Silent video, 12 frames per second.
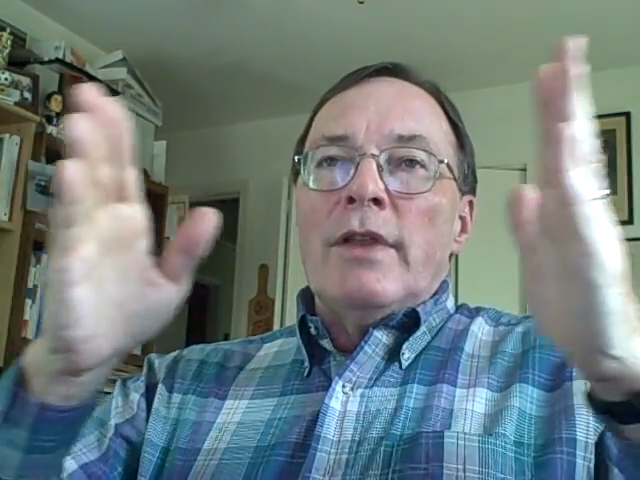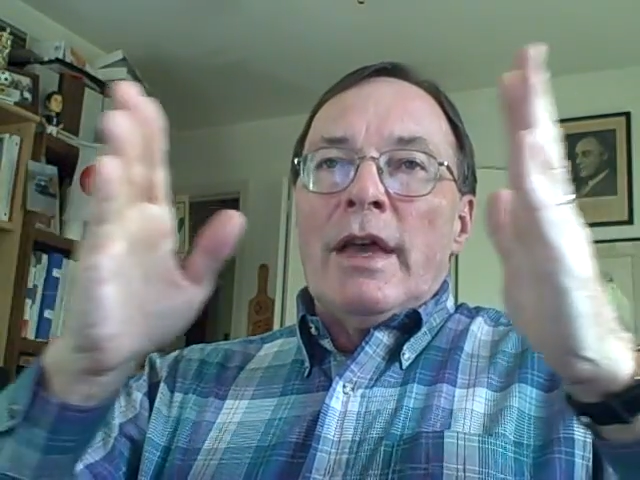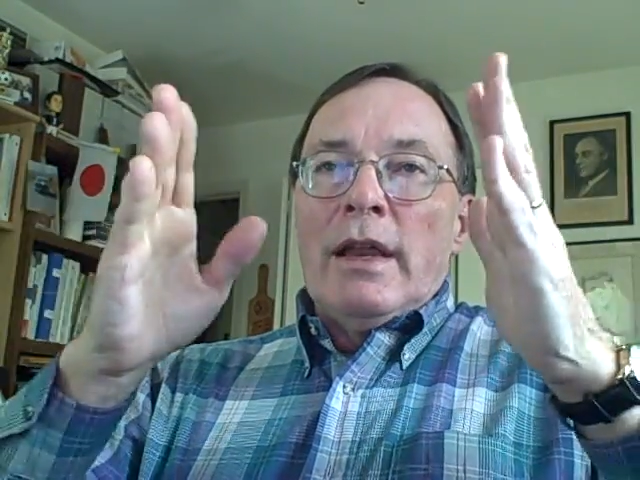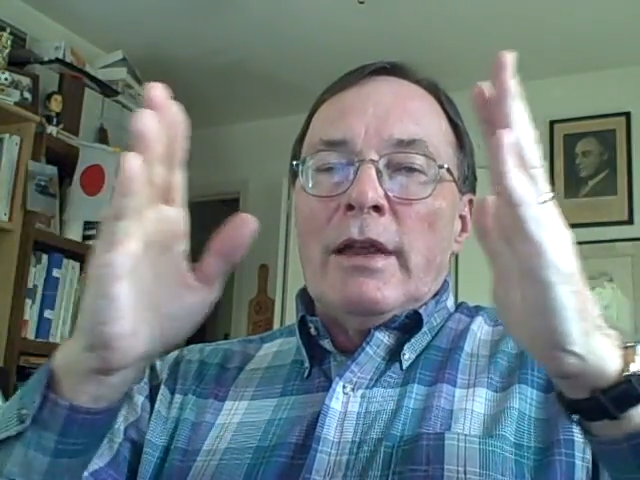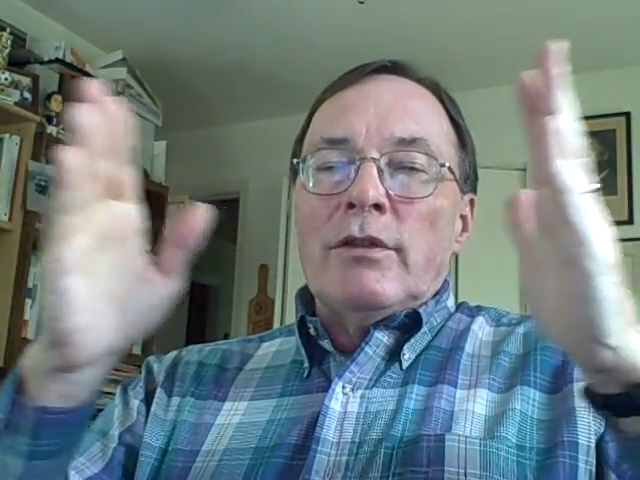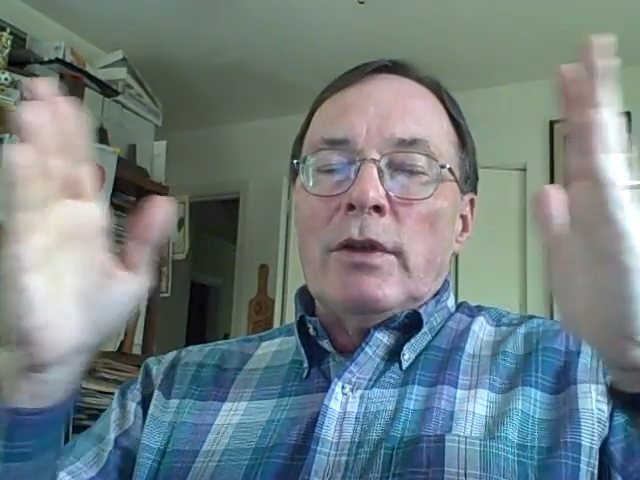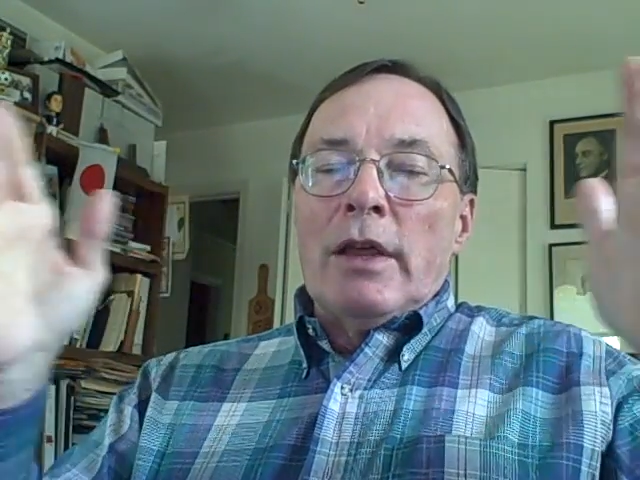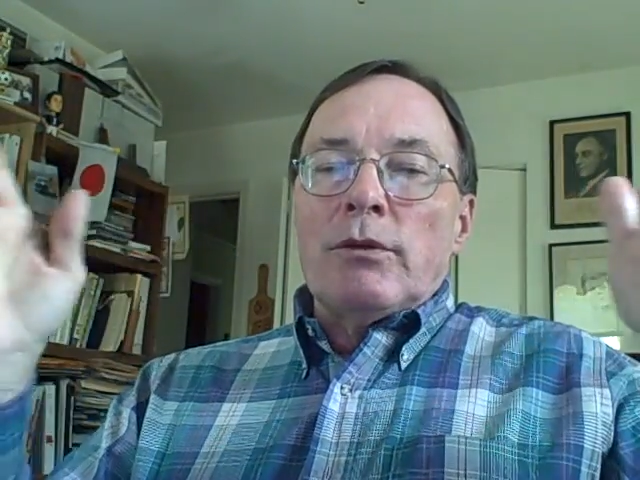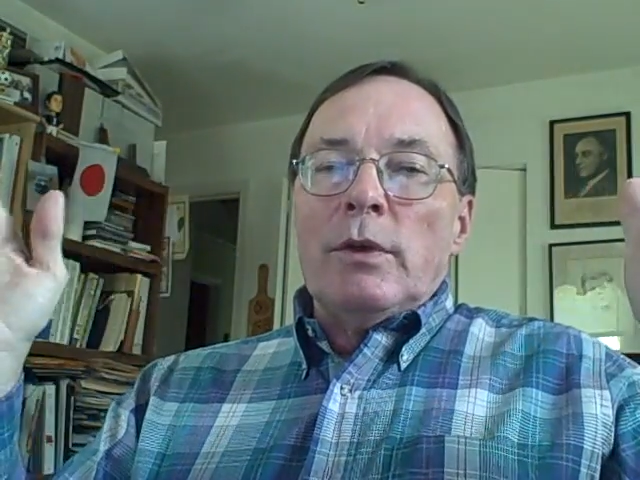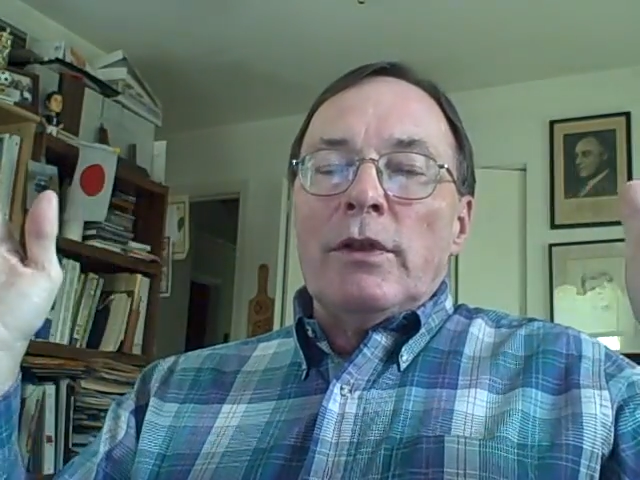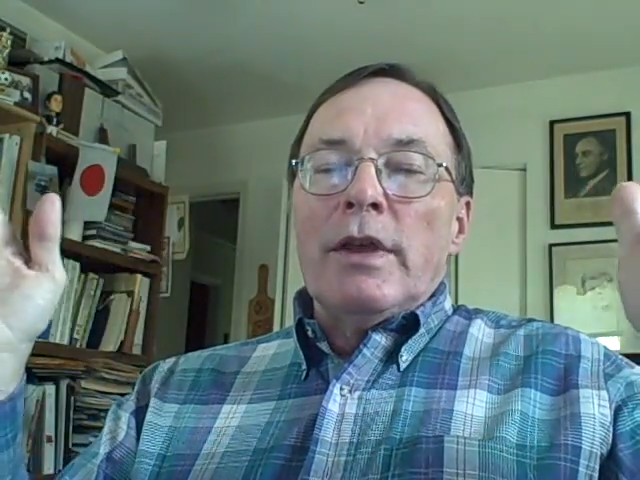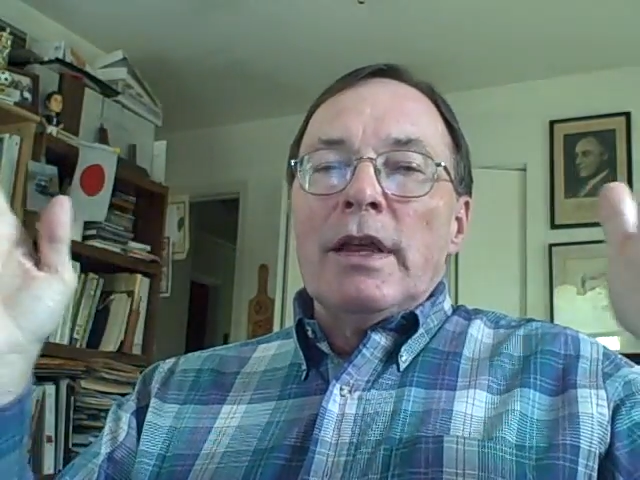that as
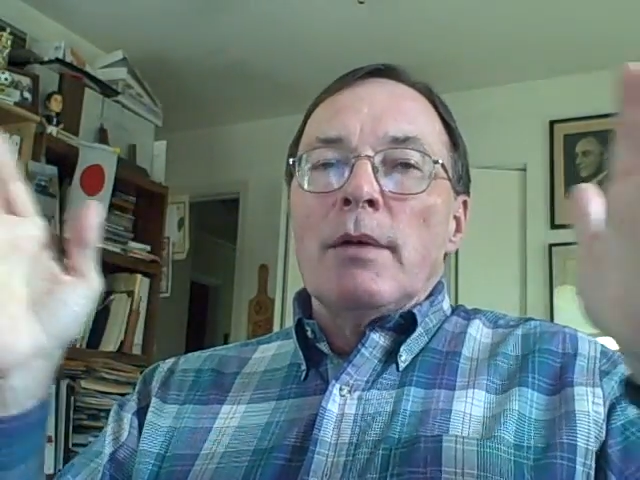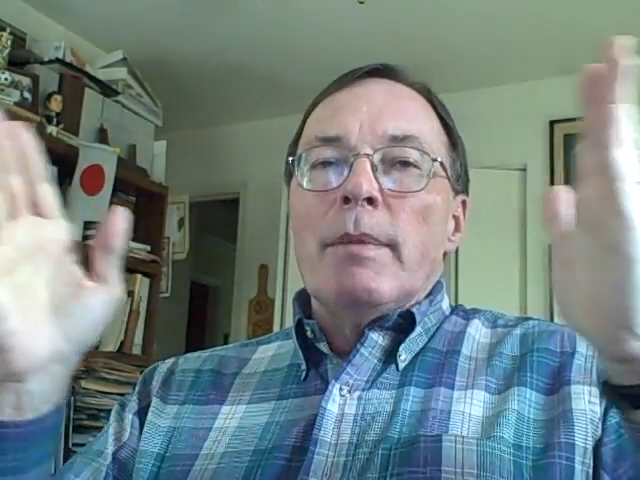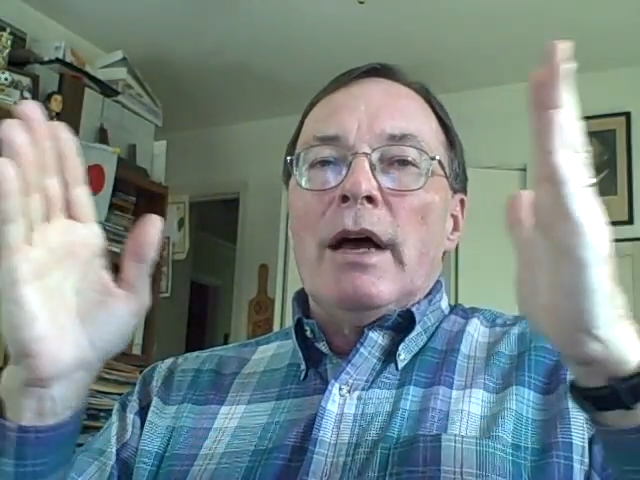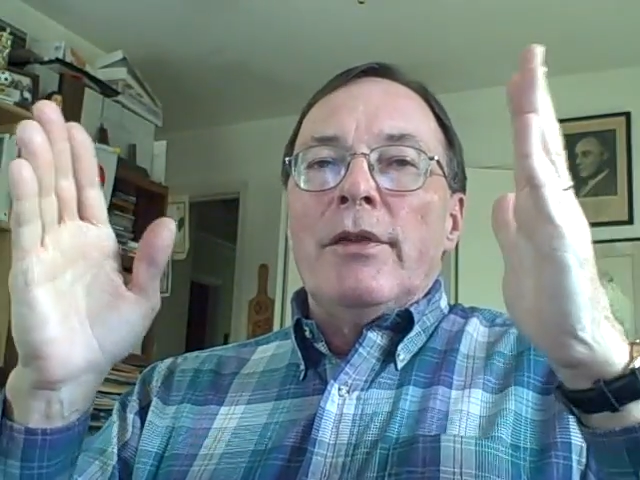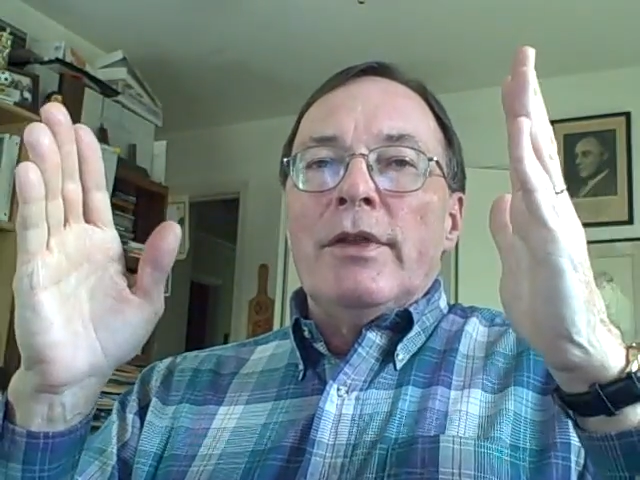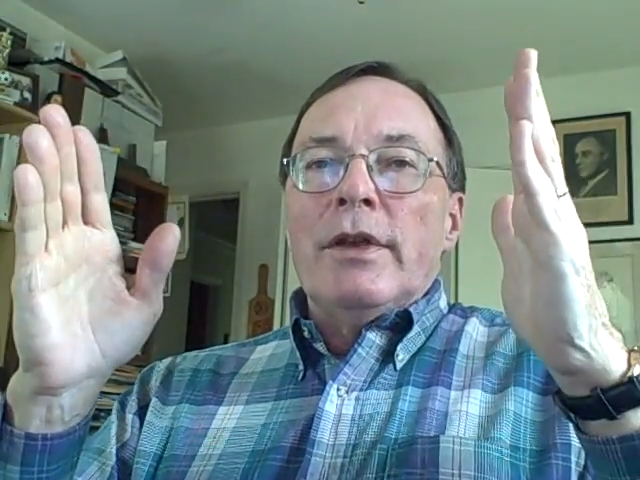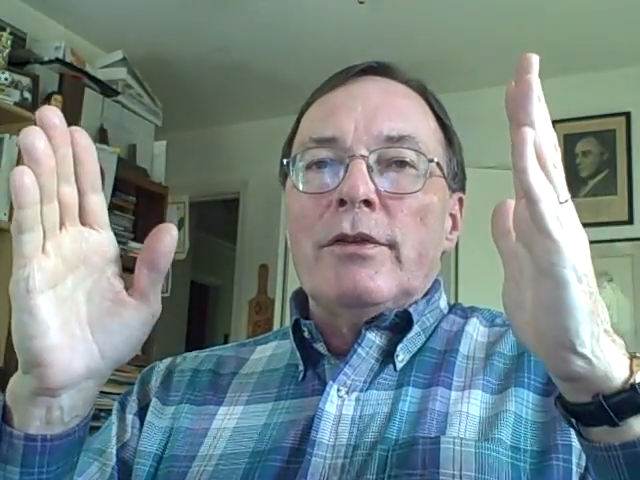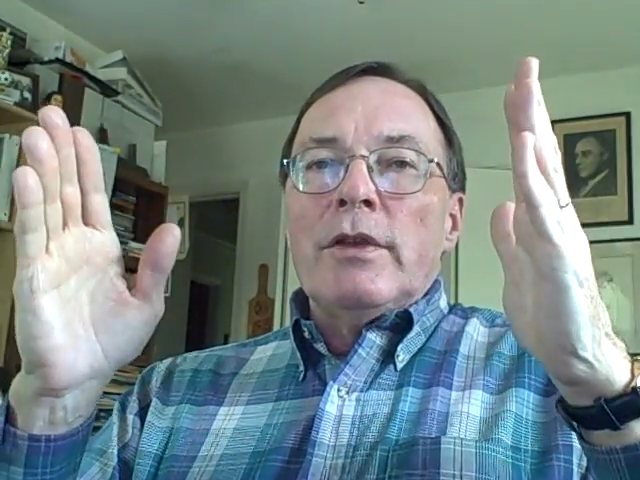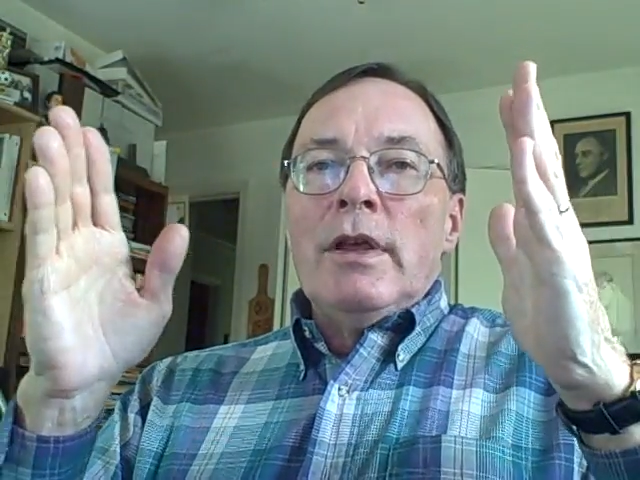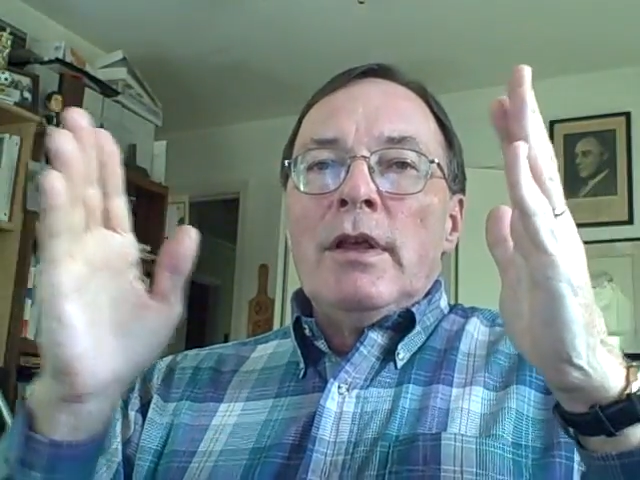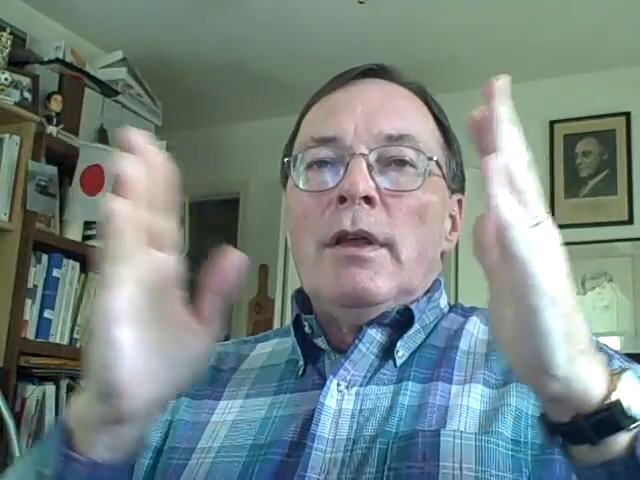we think about this,